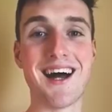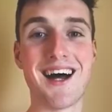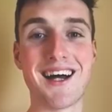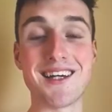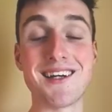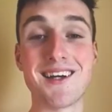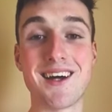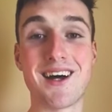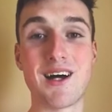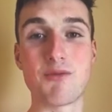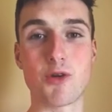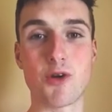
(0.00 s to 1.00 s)
Hi,
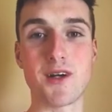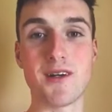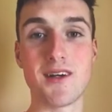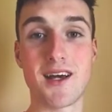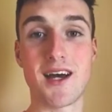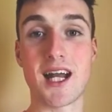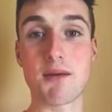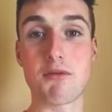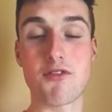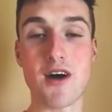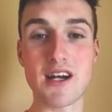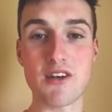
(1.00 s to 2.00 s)
I'm Rory, and I'm a
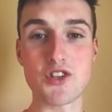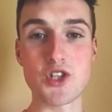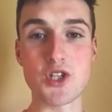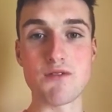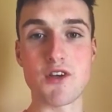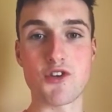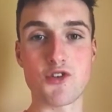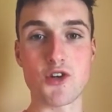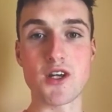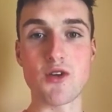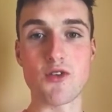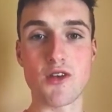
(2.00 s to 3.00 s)
final year student of
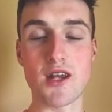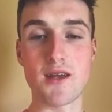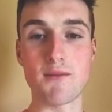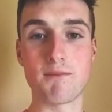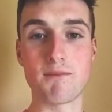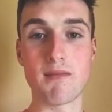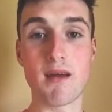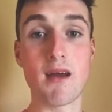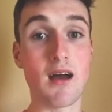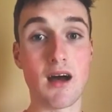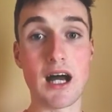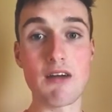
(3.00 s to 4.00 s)
history at UCD.
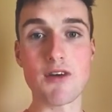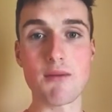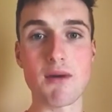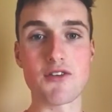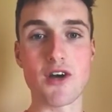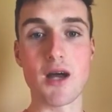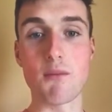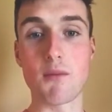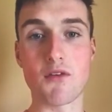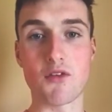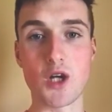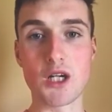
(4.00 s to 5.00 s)
I found my time with
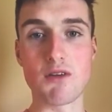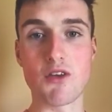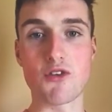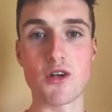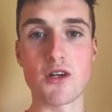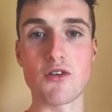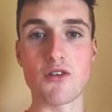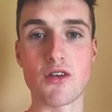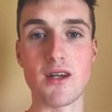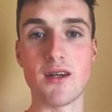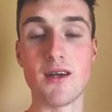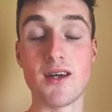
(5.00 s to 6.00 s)
the School of History at
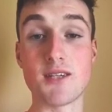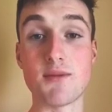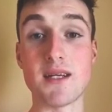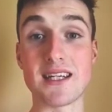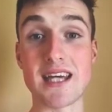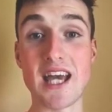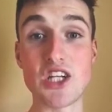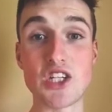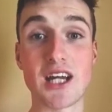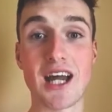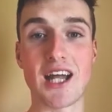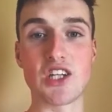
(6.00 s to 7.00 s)
UCD be
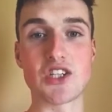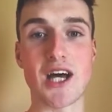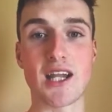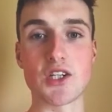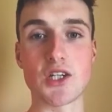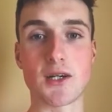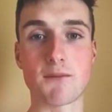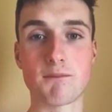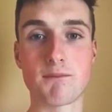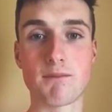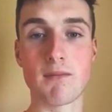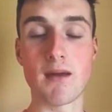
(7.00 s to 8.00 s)
engaging and challenging.
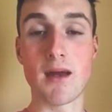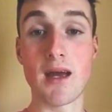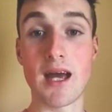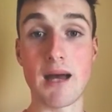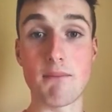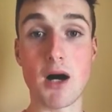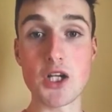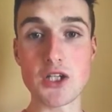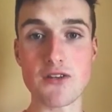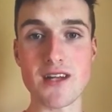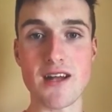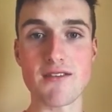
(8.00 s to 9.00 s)
A module
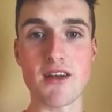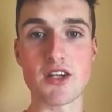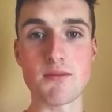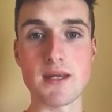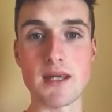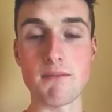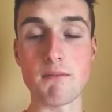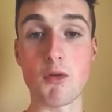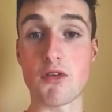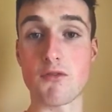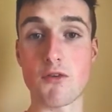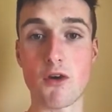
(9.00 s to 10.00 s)
that stands out to me
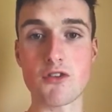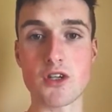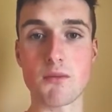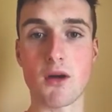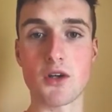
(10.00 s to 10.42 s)
was the first year